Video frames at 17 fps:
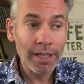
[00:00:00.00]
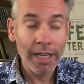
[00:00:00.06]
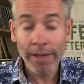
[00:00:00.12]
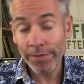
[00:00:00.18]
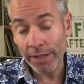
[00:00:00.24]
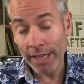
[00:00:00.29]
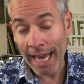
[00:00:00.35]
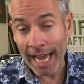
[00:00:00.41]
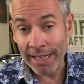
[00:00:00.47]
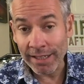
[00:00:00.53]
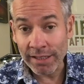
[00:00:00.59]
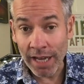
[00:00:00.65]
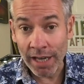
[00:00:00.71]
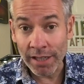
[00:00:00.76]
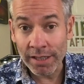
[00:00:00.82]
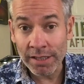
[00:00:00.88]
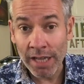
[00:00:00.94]
If the land is
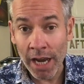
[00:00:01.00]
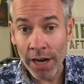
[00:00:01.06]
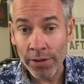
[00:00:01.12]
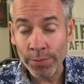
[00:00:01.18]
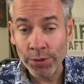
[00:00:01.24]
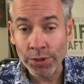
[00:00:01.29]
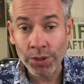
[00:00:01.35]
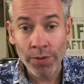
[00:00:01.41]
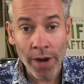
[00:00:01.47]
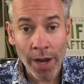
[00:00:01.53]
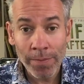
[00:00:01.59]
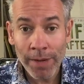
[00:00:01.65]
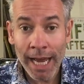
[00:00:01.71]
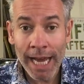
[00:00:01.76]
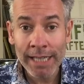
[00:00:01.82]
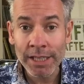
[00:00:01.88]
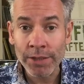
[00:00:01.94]
undesirable
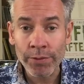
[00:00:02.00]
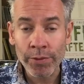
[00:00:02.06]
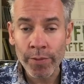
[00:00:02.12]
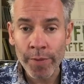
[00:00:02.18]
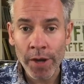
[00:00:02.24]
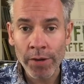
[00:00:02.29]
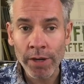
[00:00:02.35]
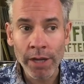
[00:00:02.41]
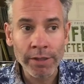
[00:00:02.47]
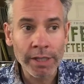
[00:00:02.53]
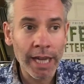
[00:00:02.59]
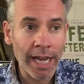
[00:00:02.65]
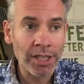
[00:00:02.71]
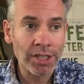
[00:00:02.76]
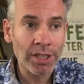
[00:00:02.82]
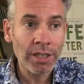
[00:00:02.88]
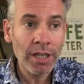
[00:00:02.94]
scrubland in a remote
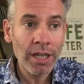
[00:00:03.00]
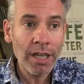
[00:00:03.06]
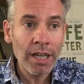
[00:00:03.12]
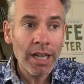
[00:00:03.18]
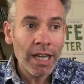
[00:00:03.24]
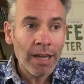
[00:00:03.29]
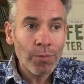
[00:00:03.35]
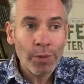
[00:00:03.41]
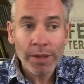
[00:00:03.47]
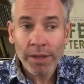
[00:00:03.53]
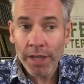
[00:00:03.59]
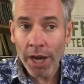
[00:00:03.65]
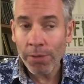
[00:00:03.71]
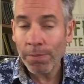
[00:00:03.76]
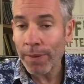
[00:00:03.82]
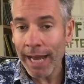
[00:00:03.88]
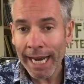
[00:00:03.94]
location with
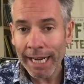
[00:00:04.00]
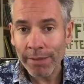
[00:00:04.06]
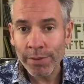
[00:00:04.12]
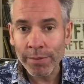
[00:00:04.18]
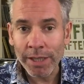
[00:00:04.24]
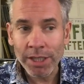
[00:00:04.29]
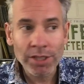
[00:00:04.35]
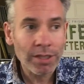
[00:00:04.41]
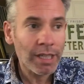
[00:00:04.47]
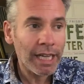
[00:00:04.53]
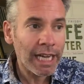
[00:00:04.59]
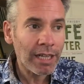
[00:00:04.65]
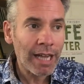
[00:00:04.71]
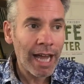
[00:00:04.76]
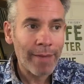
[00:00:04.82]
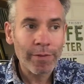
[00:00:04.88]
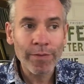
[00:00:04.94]
no planning permission,
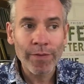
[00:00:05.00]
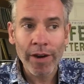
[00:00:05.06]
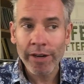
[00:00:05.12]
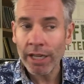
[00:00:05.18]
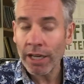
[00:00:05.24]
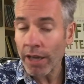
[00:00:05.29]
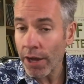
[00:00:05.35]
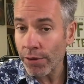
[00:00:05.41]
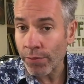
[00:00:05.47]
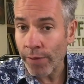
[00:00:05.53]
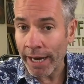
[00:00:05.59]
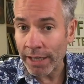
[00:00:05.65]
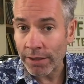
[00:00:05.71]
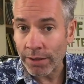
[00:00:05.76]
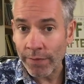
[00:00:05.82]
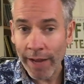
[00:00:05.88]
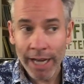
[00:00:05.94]
it'll have a very low
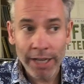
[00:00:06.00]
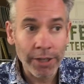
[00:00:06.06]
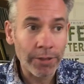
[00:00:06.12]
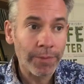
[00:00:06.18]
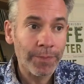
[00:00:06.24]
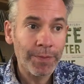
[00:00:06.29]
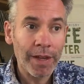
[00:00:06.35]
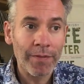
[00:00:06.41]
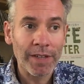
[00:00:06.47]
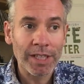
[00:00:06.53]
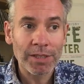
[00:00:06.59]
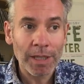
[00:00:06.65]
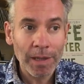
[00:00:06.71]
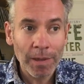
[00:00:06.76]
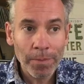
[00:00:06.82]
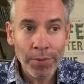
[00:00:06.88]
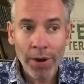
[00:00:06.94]
rental value. If it's
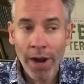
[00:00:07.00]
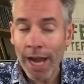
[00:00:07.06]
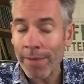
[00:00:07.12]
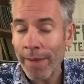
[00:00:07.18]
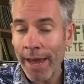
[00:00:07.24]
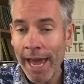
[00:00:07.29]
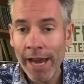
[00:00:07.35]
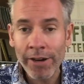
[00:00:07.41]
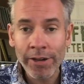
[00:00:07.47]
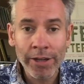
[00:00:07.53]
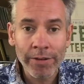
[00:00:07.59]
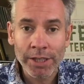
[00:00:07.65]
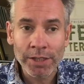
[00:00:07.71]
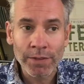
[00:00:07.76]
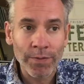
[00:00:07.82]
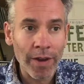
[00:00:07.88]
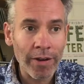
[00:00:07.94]
in a prime area,
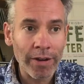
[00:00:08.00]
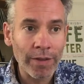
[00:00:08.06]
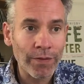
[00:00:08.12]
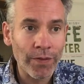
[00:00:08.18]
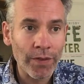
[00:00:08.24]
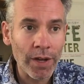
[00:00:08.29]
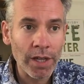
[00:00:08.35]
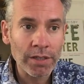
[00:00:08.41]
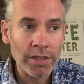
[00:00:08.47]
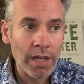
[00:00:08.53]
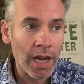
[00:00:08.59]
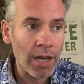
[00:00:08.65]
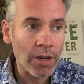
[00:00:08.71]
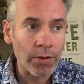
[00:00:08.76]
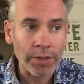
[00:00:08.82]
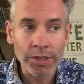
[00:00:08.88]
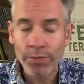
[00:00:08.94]
it's very
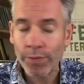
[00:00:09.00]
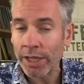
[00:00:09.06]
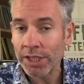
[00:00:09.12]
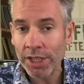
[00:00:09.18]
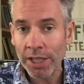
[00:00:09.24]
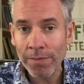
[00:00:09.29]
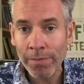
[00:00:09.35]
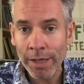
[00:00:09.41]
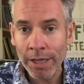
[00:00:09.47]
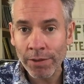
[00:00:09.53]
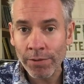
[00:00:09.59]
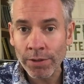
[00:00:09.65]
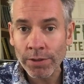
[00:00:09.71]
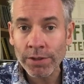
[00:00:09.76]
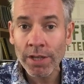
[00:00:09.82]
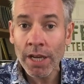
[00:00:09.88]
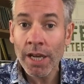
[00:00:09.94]
fertile or it's rich in
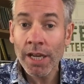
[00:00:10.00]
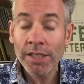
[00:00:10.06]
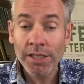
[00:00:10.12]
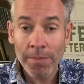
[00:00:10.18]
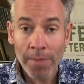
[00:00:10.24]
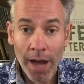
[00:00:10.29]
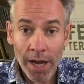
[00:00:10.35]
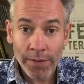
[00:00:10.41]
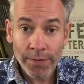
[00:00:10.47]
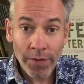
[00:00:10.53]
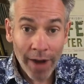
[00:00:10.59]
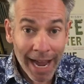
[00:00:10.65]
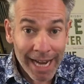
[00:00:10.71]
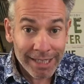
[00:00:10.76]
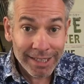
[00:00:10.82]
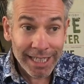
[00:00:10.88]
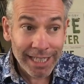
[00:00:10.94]
minerals, demand for
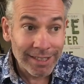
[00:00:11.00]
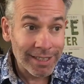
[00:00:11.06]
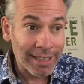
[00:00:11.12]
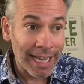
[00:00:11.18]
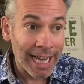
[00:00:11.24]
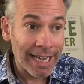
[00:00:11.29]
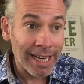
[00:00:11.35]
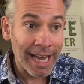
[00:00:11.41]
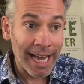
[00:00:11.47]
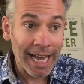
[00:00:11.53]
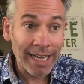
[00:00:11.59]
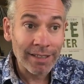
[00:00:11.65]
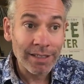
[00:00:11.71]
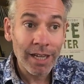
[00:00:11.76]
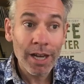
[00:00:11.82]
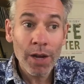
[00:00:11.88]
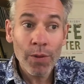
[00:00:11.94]
access to that
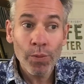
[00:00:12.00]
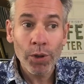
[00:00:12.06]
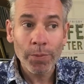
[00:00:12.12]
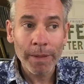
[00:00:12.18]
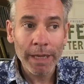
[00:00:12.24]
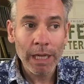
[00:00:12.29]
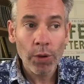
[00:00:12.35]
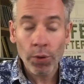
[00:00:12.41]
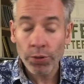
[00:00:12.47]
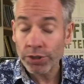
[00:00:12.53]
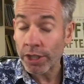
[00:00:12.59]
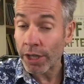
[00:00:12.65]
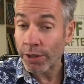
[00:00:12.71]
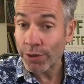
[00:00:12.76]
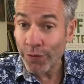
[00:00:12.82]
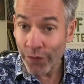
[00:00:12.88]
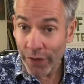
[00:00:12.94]
land will be, or to
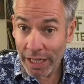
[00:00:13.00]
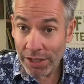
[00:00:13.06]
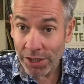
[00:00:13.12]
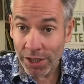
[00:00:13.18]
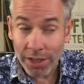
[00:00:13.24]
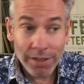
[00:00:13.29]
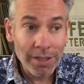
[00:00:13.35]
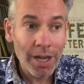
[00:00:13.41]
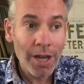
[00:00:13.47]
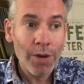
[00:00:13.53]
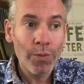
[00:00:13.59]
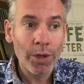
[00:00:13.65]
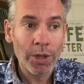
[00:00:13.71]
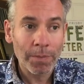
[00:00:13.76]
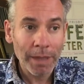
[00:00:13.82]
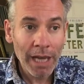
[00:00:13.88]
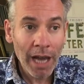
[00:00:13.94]
those features,
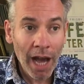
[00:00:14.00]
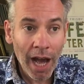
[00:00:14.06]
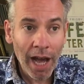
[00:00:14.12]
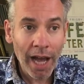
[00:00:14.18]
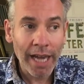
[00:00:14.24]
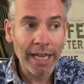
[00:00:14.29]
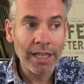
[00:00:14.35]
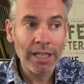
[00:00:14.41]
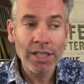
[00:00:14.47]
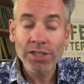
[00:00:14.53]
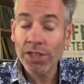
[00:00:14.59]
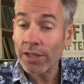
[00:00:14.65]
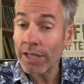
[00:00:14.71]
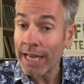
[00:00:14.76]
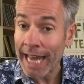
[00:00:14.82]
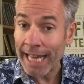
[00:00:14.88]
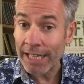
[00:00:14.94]
will be high, so
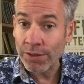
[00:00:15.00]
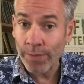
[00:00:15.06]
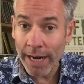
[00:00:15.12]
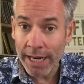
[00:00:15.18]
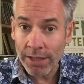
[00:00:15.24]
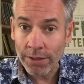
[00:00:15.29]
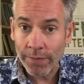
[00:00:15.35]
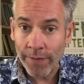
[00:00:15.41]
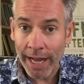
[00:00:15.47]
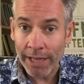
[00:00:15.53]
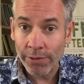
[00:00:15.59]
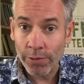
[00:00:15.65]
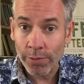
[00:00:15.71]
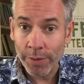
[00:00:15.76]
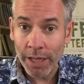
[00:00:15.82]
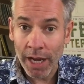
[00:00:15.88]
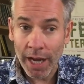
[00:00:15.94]
the land's rental value
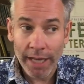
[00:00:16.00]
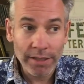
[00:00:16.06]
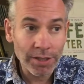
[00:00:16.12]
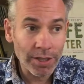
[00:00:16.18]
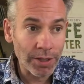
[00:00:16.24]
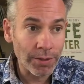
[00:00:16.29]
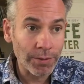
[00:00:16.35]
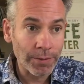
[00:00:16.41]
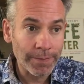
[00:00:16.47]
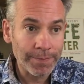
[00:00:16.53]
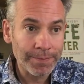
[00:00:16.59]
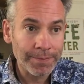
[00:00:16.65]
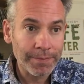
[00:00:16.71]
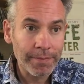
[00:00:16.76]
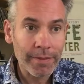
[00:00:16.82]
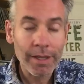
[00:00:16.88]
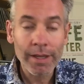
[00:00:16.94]
will be high too.
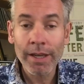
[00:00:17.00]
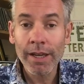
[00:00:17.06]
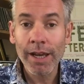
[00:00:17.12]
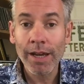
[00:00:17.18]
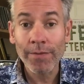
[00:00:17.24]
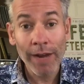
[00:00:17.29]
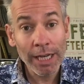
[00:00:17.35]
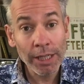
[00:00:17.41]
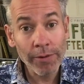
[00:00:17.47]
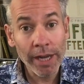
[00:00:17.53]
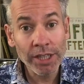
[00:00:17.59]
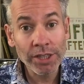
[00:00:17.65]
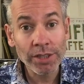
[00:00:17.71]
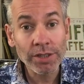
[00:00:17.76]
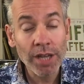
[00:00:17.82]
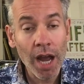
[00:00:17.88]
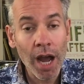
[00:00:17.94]
And
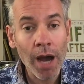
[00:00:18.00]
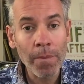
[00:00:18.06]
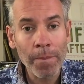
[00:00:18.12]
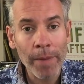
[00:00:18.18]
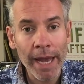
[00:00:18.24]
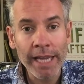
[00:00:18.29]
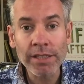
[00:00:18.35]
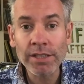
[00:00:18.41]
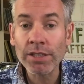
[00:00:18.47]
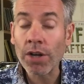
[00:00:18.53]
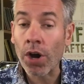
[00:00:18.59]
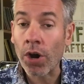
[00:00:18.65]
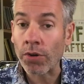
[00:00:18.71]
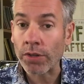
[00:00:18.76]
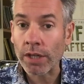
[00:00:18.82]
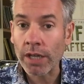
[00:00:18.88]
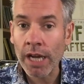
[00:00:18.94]
valuations are based
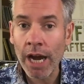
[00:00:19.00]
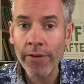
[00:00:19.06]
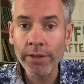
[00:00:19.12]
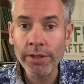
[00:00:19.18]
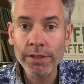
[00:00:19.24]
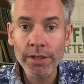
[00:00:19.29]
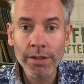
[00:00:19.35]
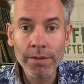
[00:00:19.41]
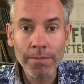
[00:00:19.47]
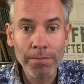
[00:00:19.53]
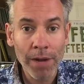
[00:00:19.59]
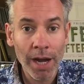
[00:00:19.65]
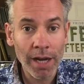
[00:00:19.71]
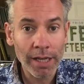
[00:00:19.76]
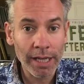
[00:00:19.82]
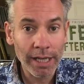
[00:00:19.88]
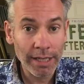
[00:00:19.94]
on current
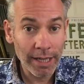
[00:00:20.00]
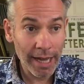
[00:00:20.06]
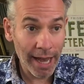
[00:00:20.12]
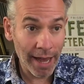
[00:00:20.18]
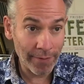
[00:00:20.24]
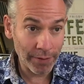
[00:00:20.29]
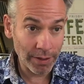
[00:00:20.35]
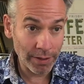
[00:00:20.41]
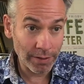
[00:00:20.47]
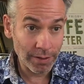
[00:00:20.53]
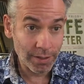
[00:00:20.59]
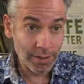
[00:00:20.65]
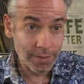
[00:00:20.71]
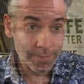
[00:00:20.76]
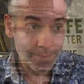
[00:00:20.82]
market evidence.